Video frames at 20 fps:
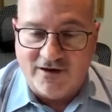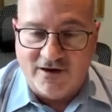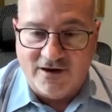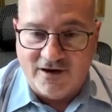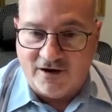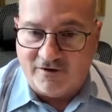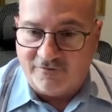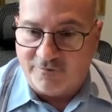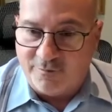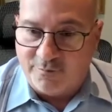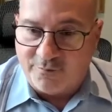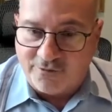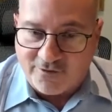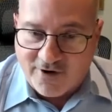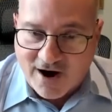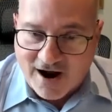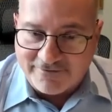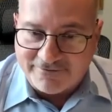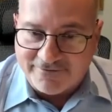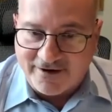of
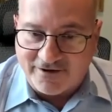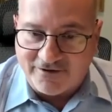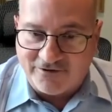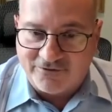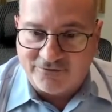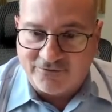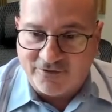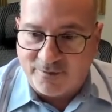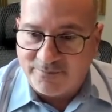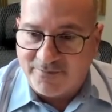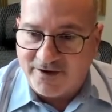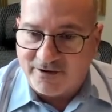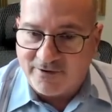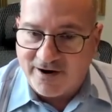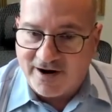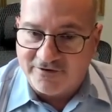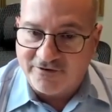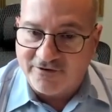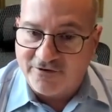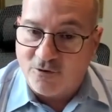profits from their
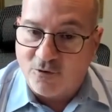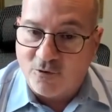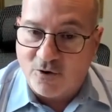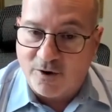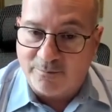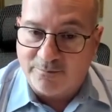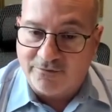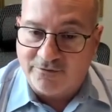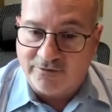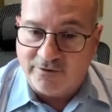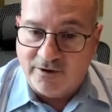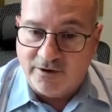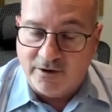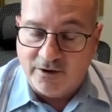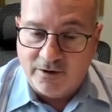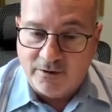S corps,